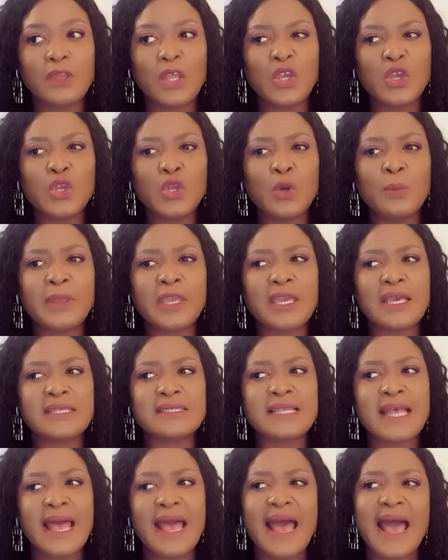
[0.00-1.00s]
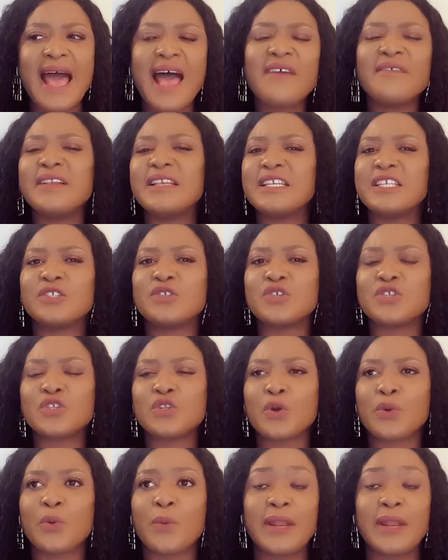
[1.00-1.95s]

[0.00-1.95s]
you know, because I have a little story.